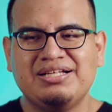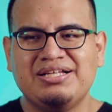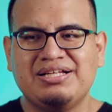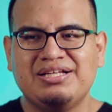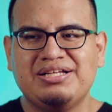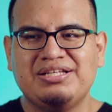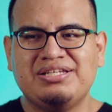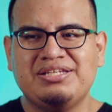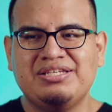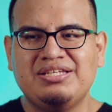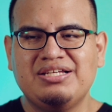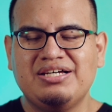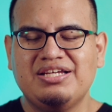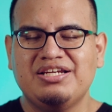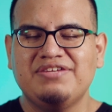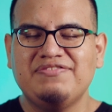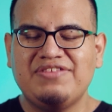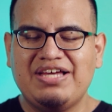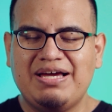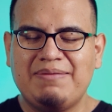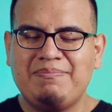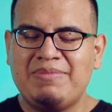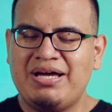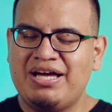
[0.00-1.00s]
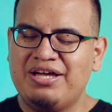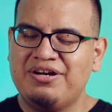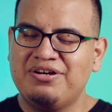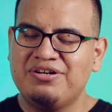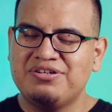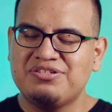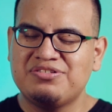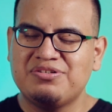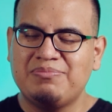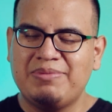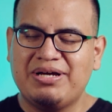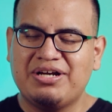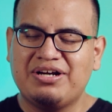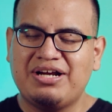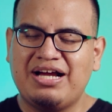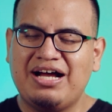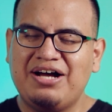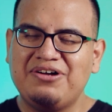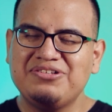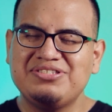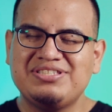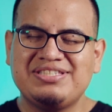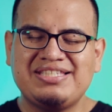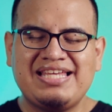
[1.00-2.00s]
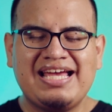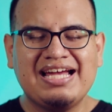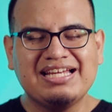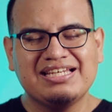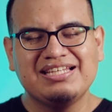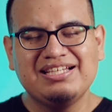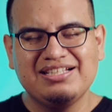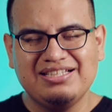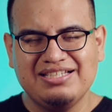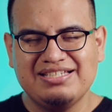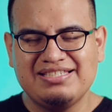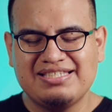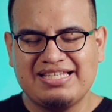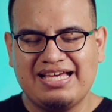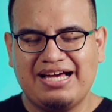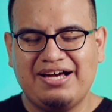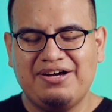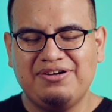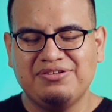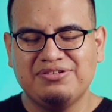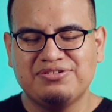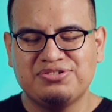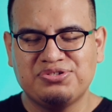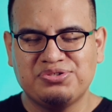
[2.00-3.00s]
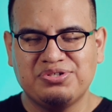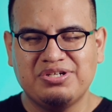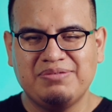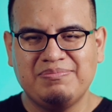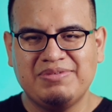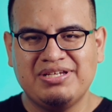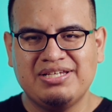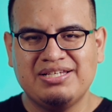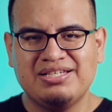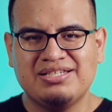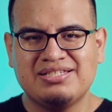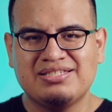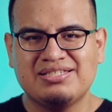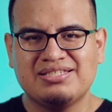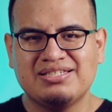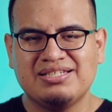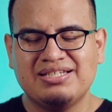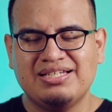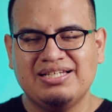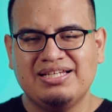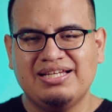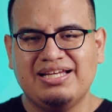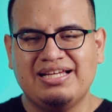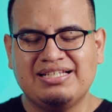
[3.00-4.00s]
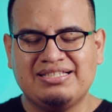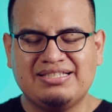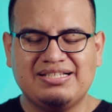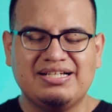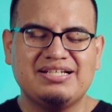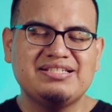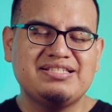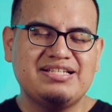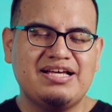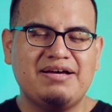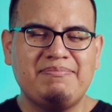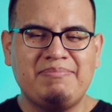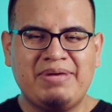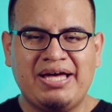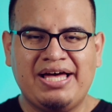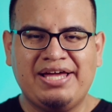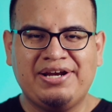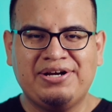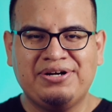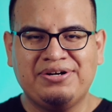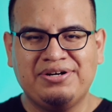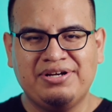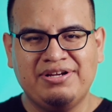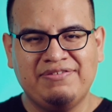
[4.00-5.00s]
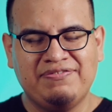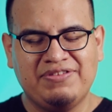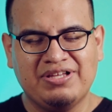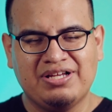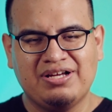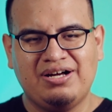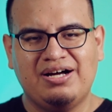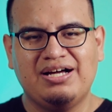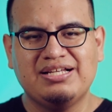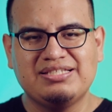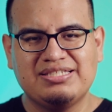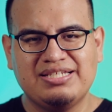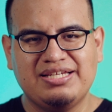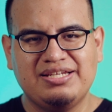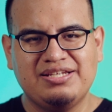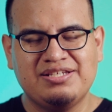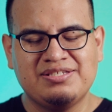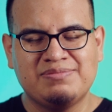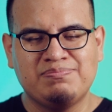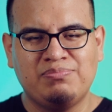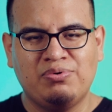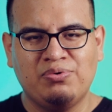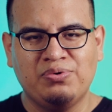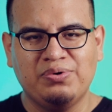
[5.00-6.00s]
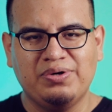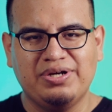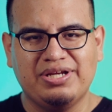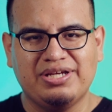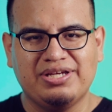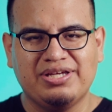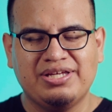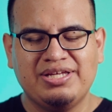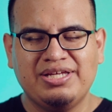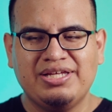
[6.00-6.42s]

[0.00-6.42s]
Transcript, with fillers: None of that matters no matter how technically sound the stream is. It does not matter if the content is boring.